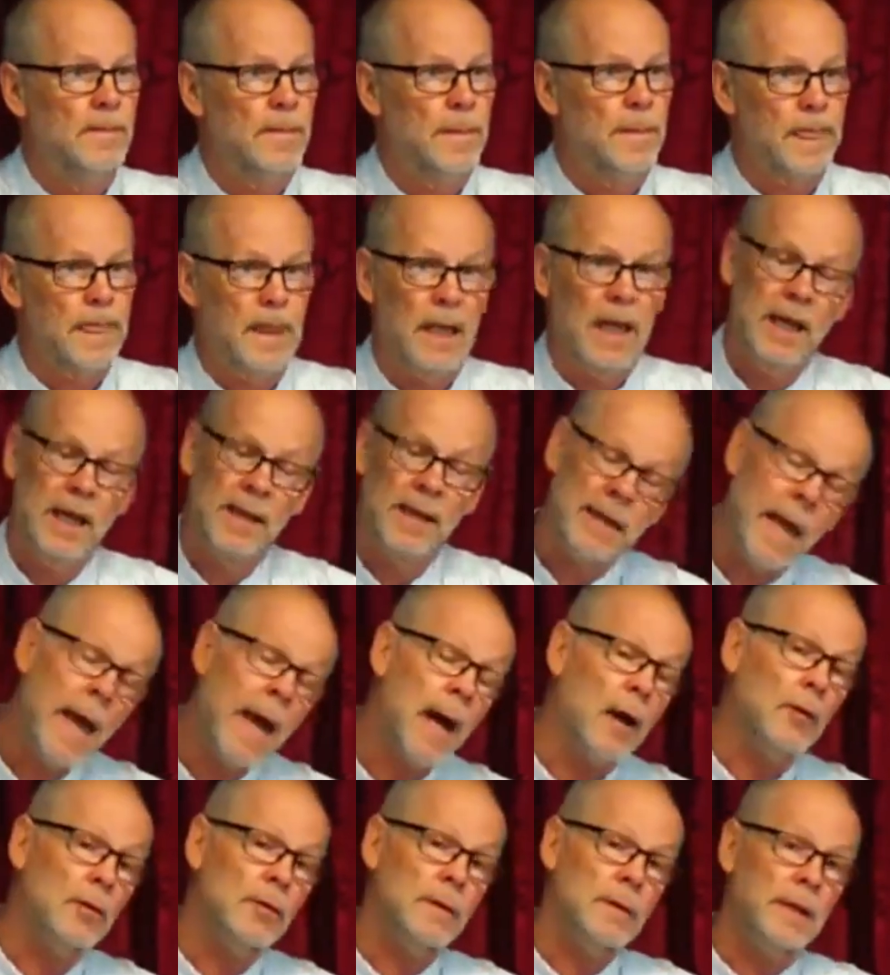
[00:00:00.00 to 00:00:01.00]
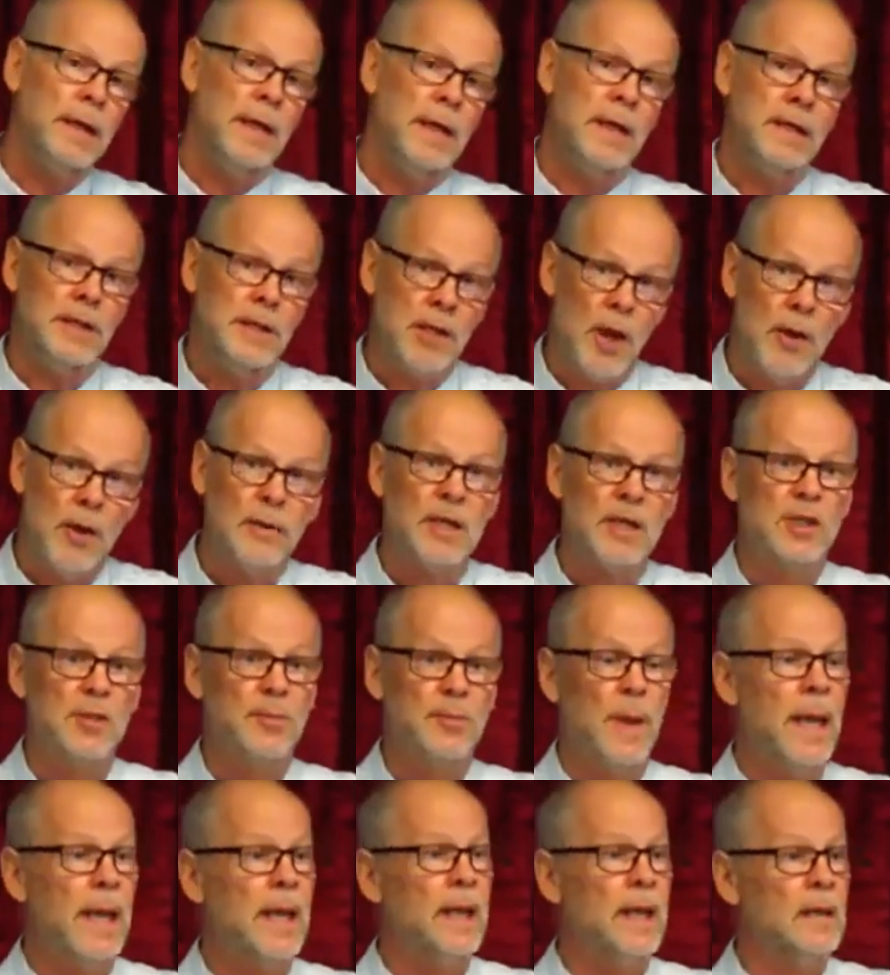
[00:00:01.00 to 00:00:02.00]
And now he's going to
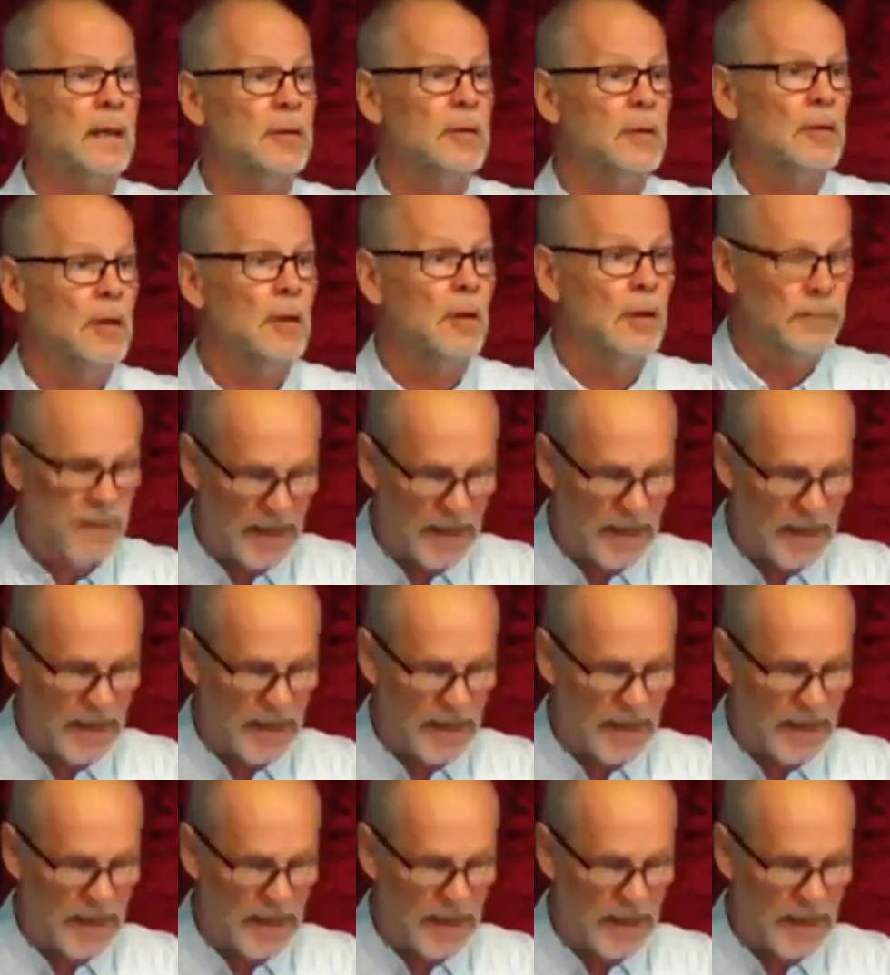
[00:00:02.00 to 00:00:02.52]
expand on that